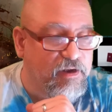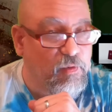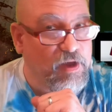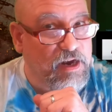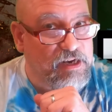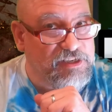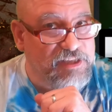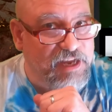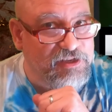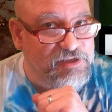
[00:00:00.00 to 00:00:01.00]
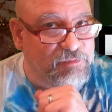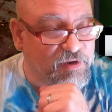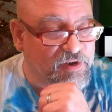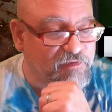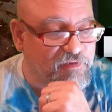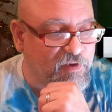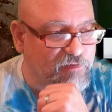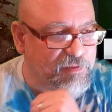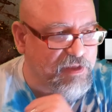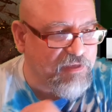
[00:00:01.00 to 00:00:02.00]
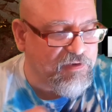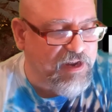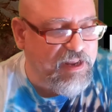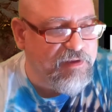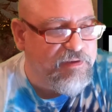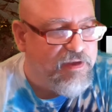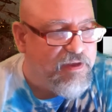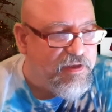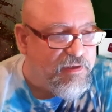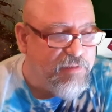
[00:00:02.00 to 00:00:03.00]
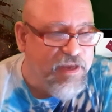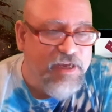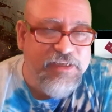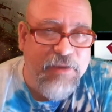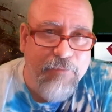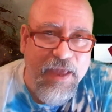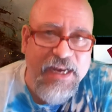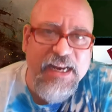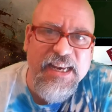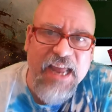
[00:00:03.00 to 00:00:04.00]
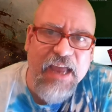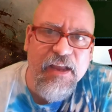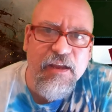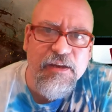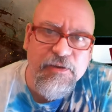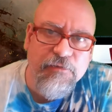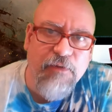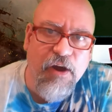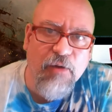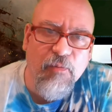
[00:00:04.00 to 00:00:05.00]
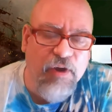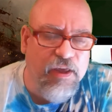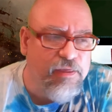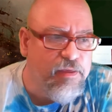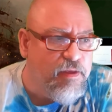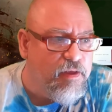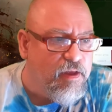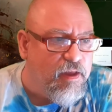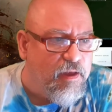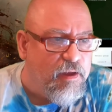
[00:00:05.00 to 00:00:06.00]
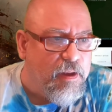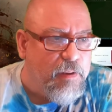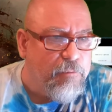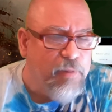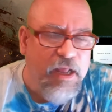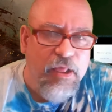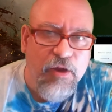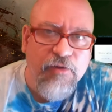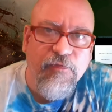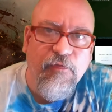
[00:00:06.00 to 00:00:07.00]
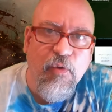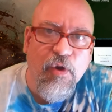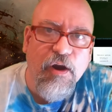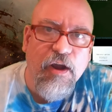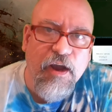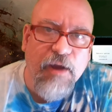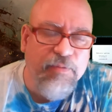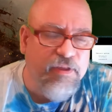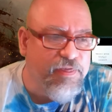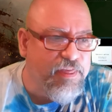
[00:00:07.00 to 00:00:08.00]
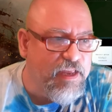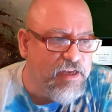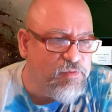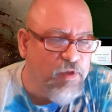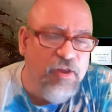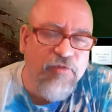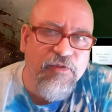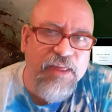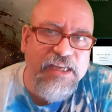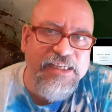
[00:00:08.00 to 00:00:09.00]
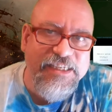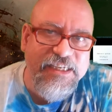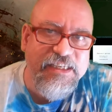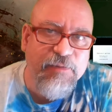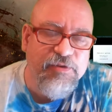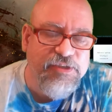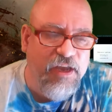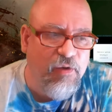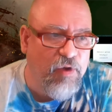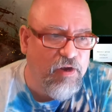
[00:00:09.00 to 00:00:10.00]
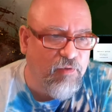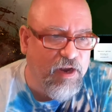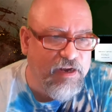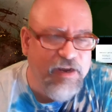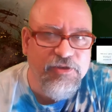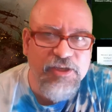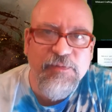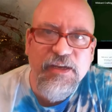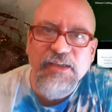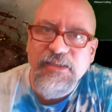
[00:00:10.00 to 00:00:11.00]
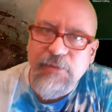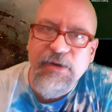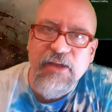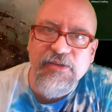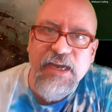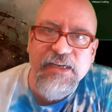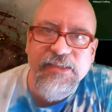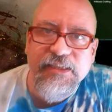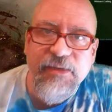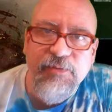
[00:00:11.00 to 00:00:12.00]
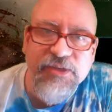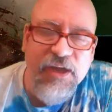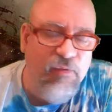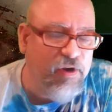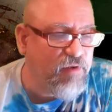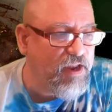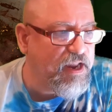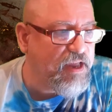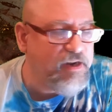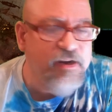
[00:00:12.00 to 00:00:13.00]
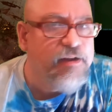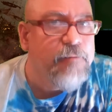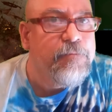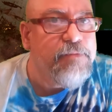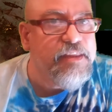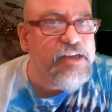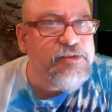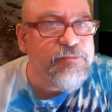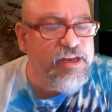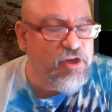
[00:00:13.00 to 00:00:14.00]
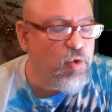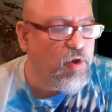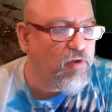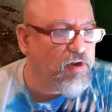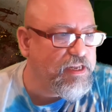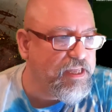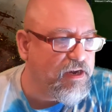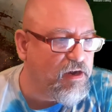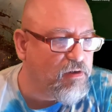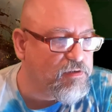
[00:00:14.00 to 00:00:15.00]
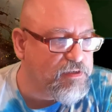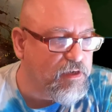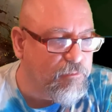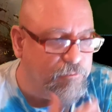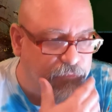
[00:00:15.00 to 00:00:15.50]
quite honestly, I just burned a few of them the other night because I made a deck to farm with. But I looked for a couple of things. We look for that 60% win rate. Now, just because somebody else got a 60% win rate on it doesn't mean you're going to get it also.